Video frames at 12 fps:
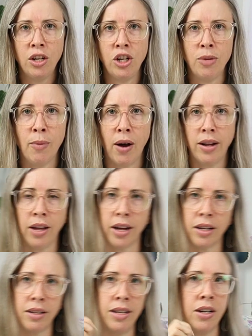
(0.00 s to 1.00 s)
You might
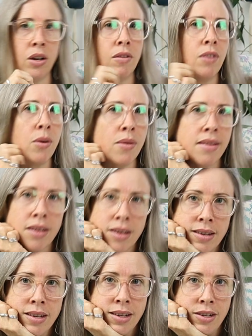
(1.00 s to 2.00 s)
if I was
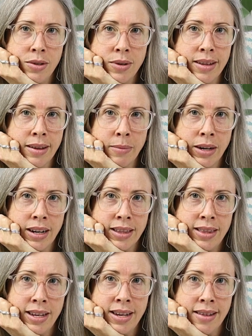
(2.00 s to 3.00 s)
doing something like
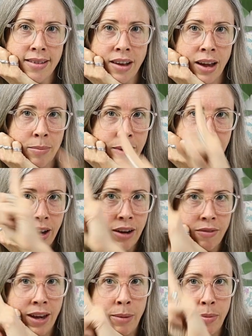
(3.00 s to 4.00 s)
this, I'd be kind
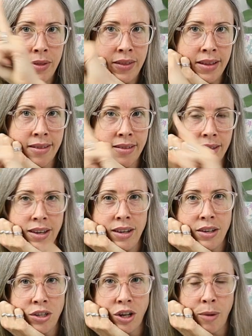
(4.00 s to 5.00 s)
of up in this
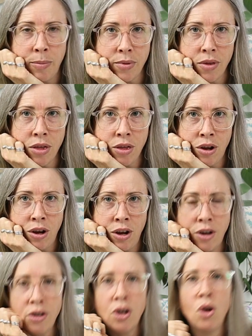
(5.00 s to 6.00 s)
top
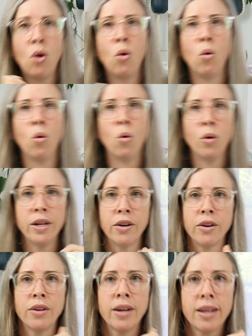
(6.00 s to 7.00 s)
third, or,
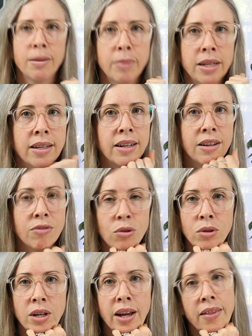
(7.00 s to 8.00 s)
I could be leaning
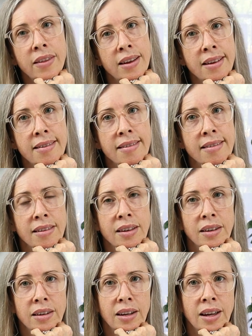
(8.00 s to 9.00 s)
forward like this,
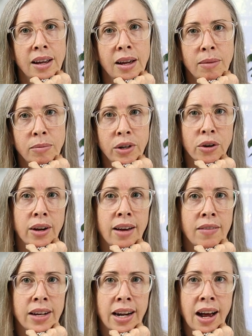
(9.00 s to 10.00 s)
having
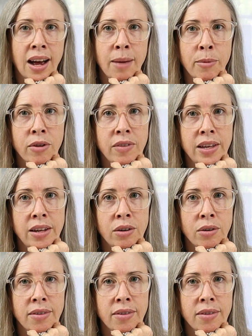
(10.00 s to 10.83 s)
an arm over here or